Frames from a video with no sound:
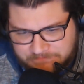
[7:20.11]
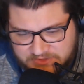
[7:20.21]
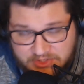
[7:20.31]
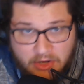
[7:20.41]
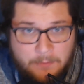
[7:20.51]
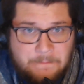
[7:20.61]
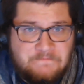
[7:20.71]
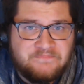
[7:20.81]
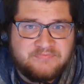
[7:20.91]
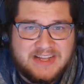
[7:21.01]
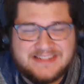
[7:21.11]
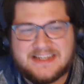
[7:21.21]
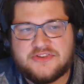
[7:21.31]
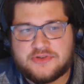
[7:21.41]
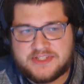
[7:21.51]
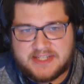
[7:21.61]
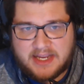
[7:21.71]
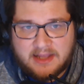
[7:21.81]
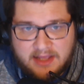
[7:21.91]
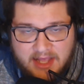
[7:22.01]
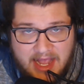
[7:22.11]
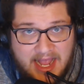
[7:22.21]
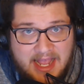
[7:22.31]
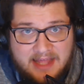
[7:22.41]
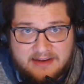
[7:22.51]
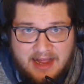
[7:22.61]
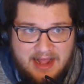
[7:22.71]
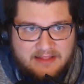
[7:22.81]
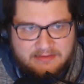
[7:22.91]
So it's interesting. And I